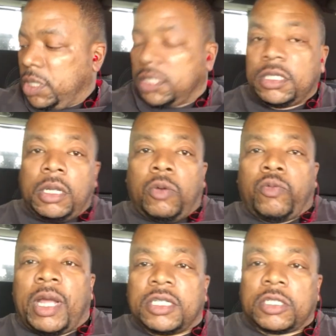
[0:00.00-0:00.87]
We still
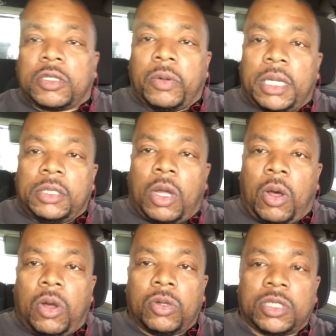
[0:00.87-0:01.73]
registering
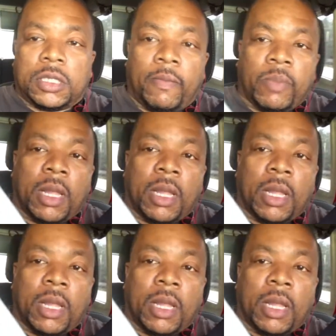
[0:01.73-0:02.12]
dogs.